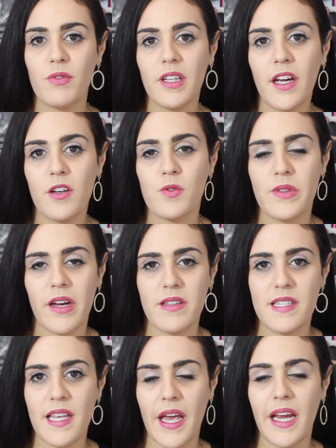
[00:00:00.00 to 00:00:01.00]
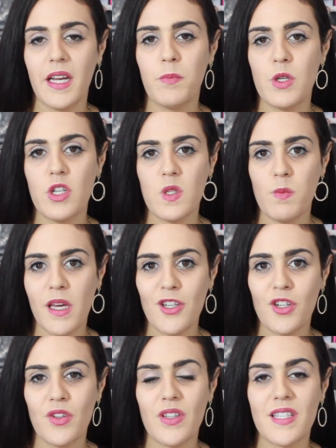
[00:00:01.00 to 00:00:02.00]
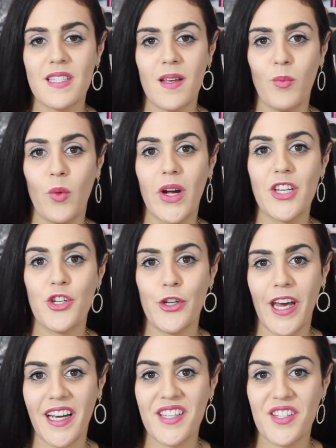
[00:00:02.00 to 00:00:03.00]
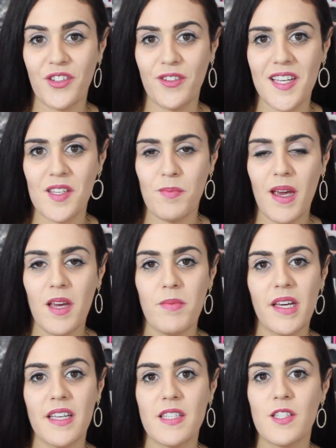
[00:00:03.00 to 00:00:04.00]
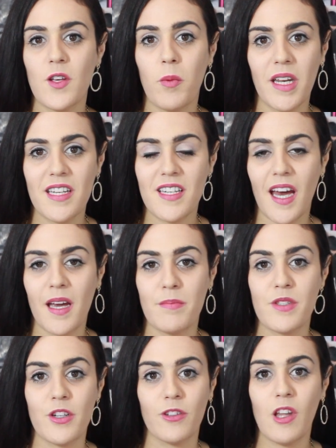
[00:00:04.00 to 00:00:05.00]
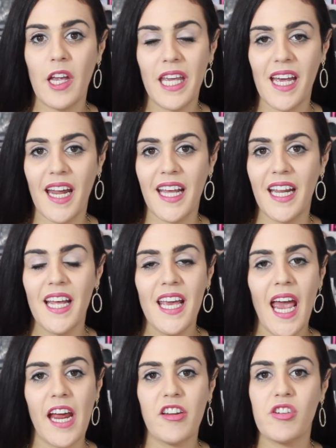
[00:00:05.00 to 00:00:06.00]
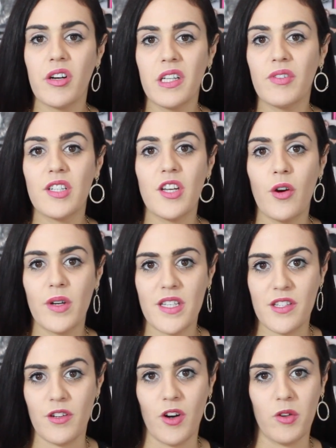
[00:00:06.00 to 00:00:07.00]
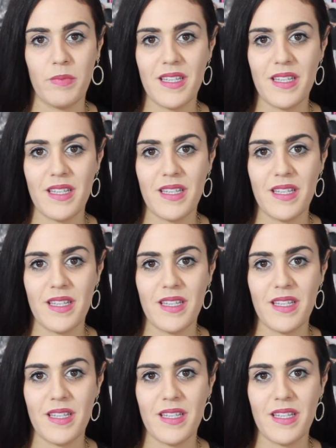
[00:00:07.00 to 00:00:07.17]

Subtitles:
really goes without saying, but just make sure that someone checks your resume because so many times you're looking at it and you don't even notice your own